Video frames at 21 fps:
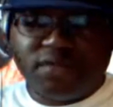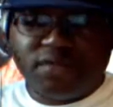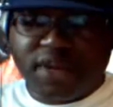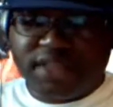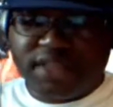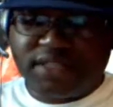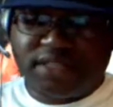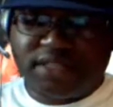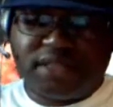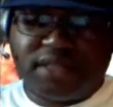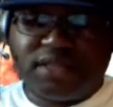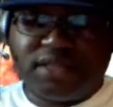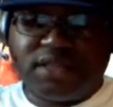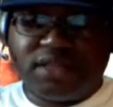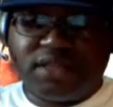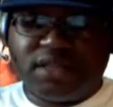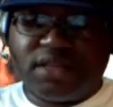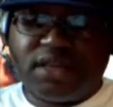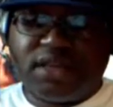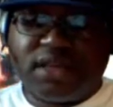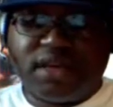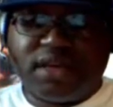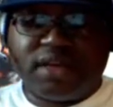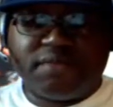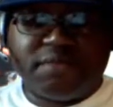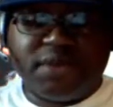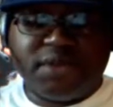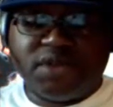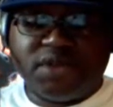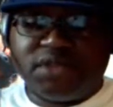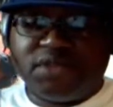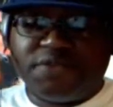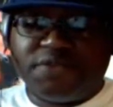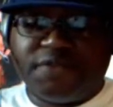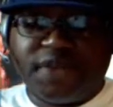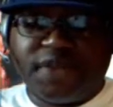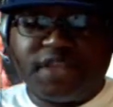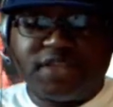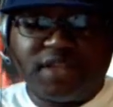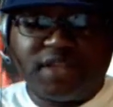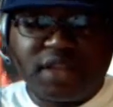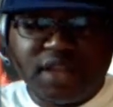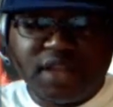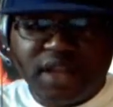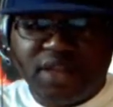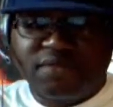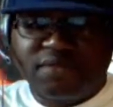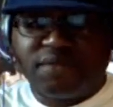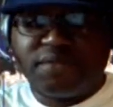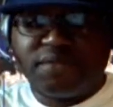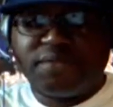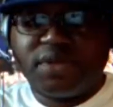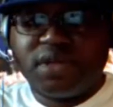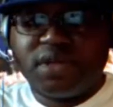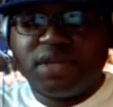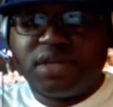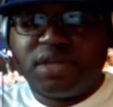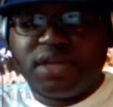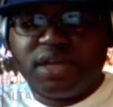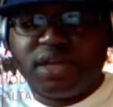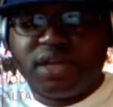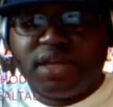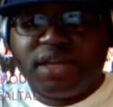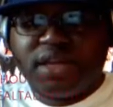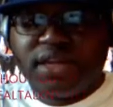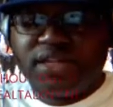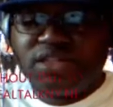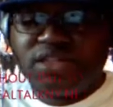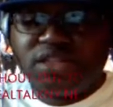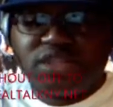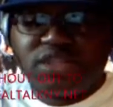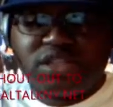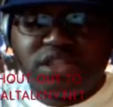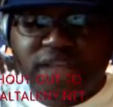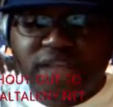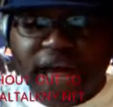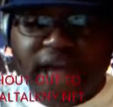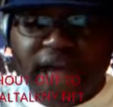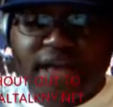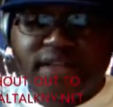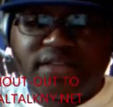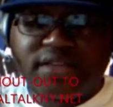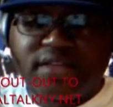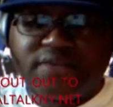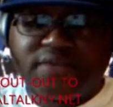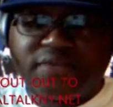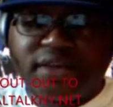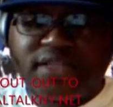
arrested. He Yeah, millions of fans that love him, and they just shot. The